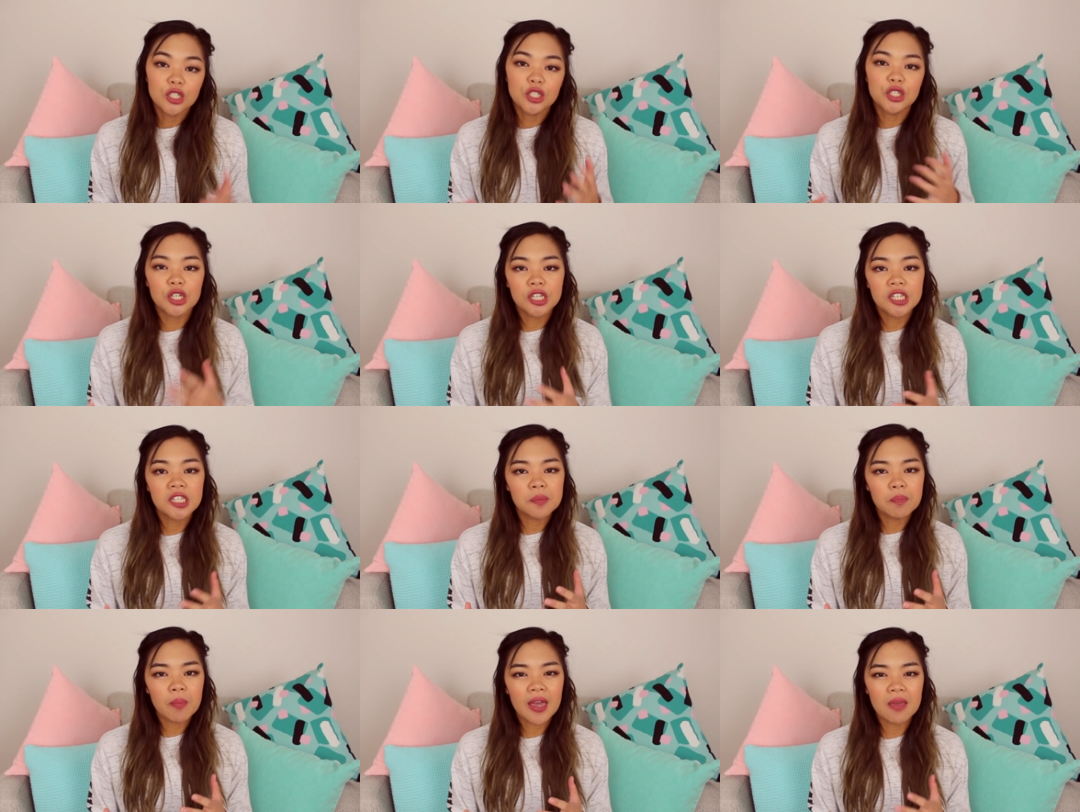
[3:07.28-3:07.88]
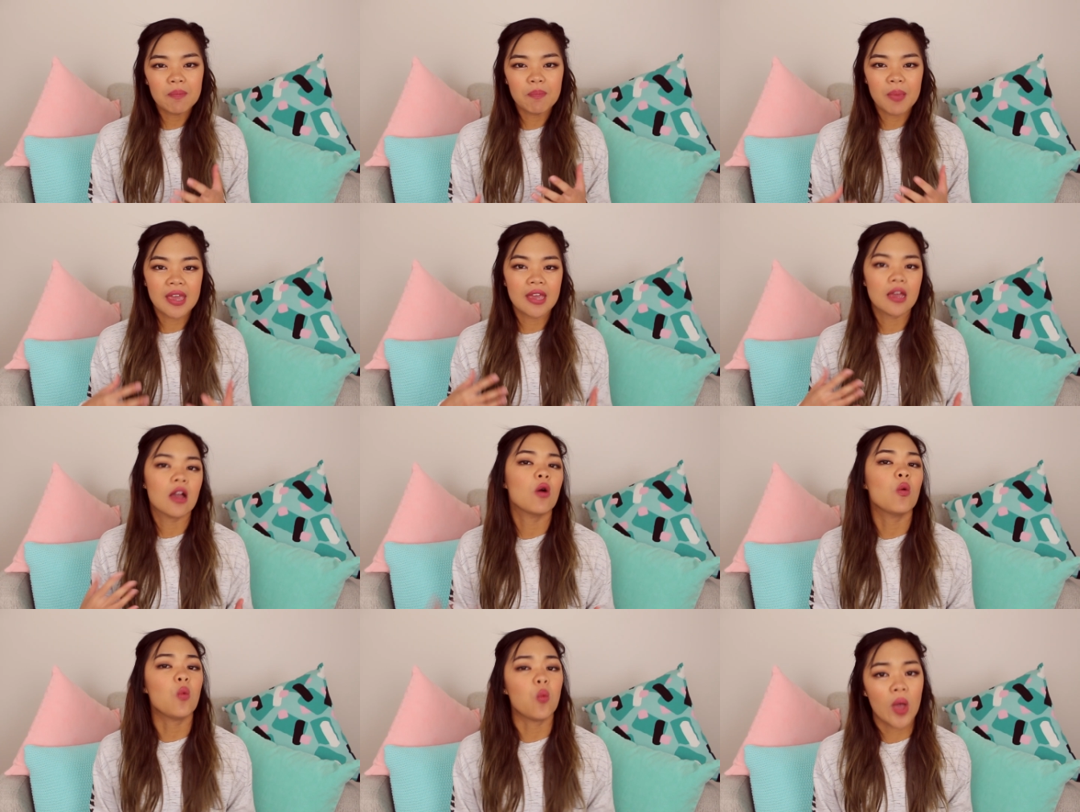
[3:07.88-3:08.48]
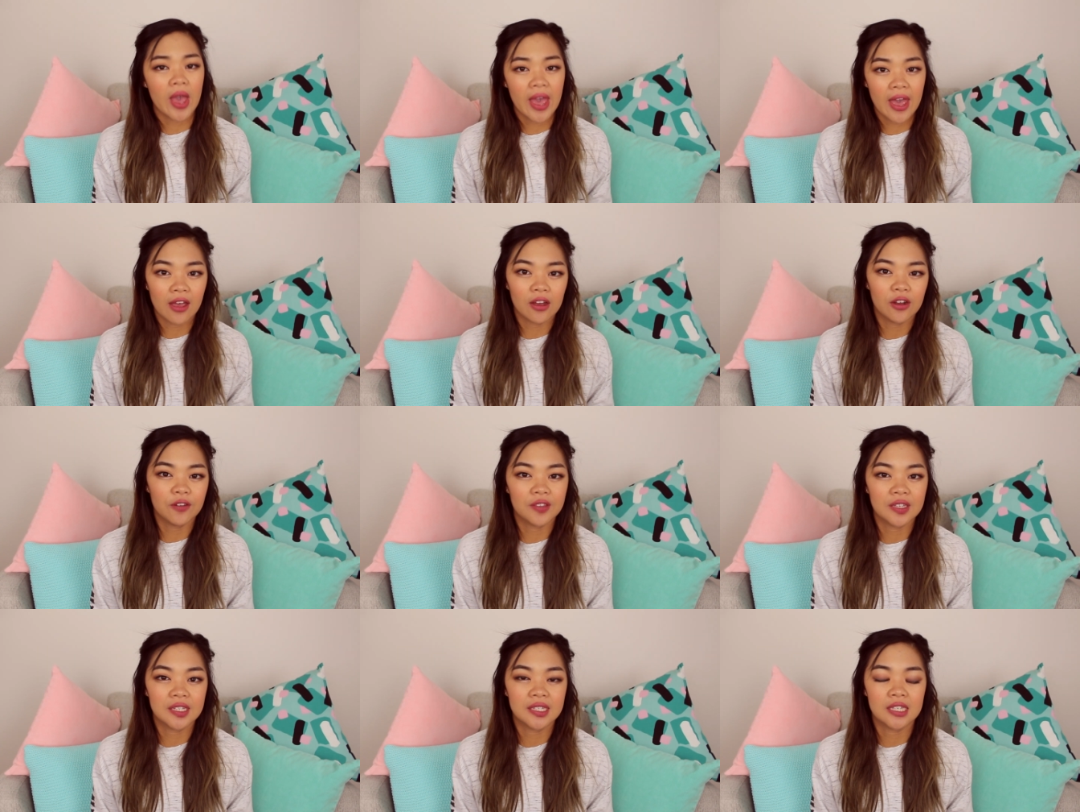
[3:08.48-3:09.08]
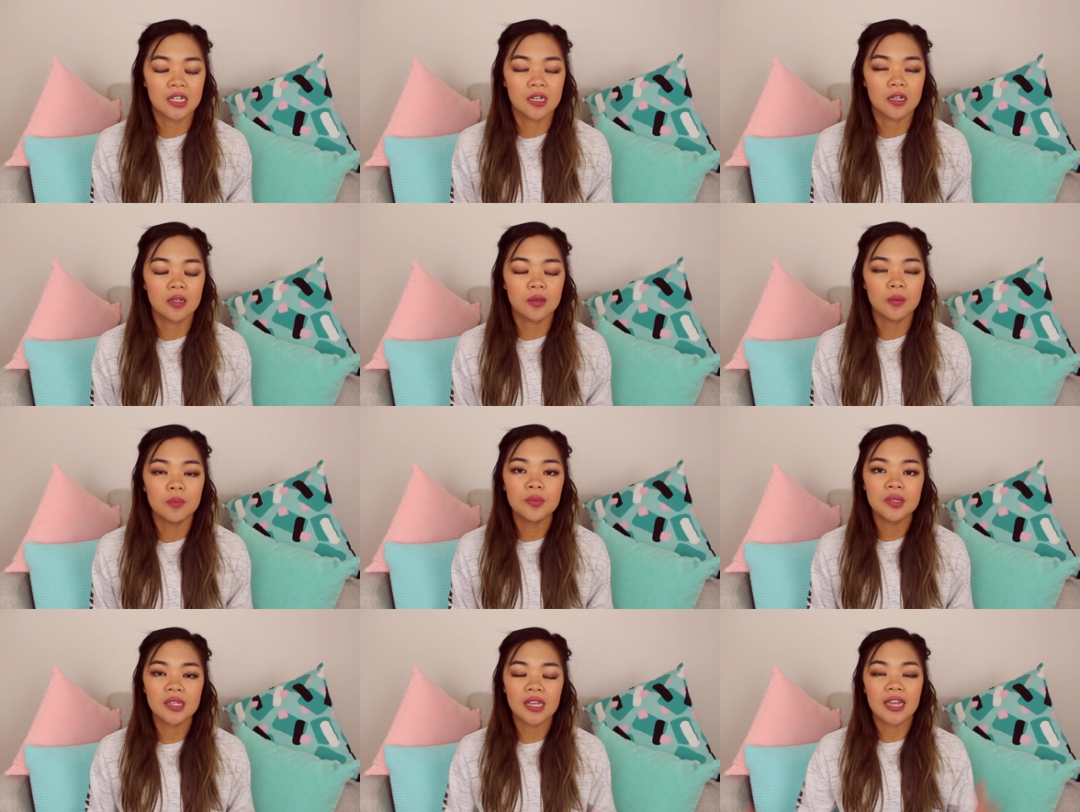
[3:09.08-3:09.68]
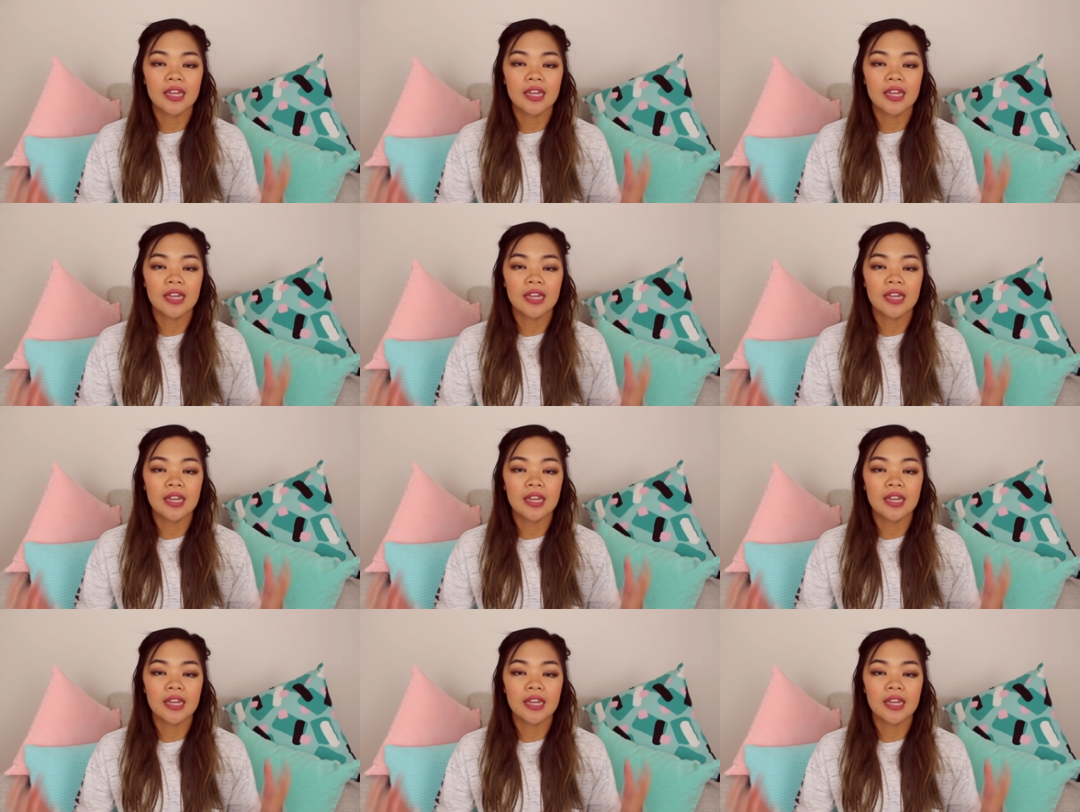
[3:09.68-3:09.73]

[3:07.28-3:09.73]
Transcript: just by being aware of the synonyms,